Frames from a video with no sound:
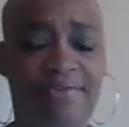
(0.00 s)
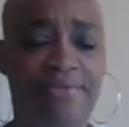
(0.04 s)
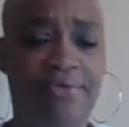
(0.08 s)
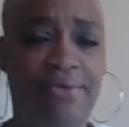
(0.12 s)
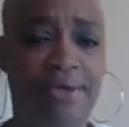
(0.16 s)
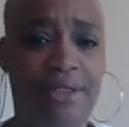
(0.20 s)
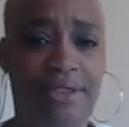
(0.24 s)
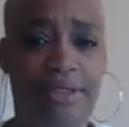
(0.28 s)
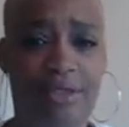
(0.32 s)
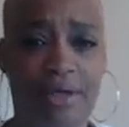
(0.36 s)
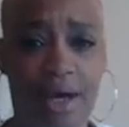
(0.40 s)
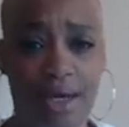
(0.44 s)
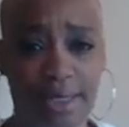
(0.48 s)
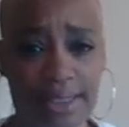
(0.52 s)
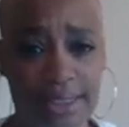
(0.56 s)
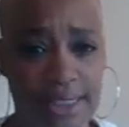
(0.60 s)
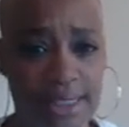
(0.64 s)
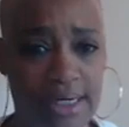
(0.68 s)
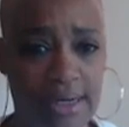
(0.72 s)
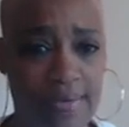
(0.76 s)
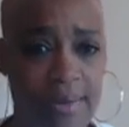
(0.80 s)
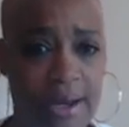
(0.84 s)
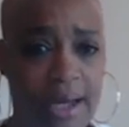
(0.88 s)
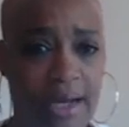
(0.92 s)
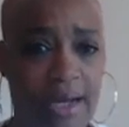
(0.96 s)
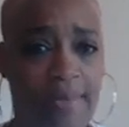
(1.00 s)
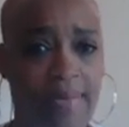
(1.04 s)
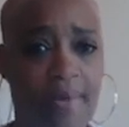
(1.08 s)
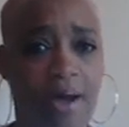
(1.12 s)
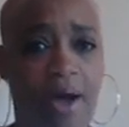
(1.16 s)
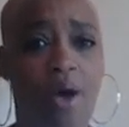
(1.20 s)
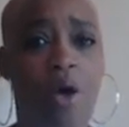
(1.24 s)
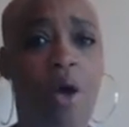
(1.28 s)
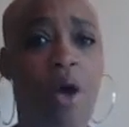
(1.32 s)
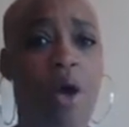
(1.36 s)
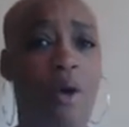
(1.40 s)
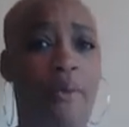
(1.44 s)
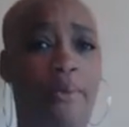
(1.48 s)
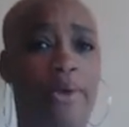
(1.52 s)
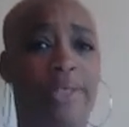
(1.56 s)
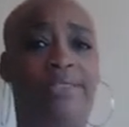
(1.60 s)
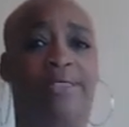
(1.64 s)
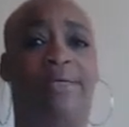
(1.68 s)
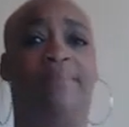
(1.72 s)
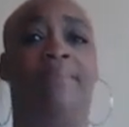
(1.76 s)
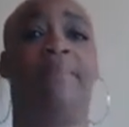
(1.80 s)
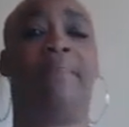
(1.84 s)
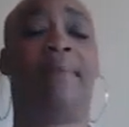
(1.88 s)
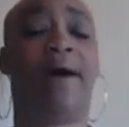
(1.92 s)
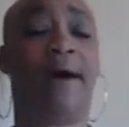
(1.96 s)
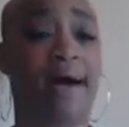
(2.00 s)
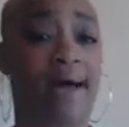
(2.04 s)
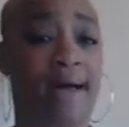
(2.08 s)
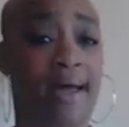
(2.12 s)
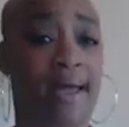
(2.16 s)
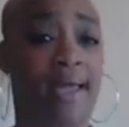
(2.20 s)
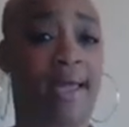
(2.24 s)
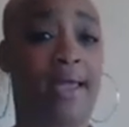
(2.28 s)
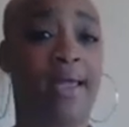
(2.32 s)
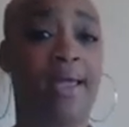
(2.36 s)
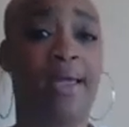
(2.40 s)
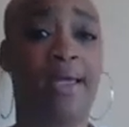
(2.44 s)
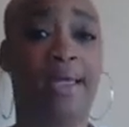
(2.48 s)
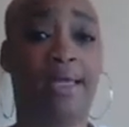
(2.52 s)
really talked to anybody about what's in my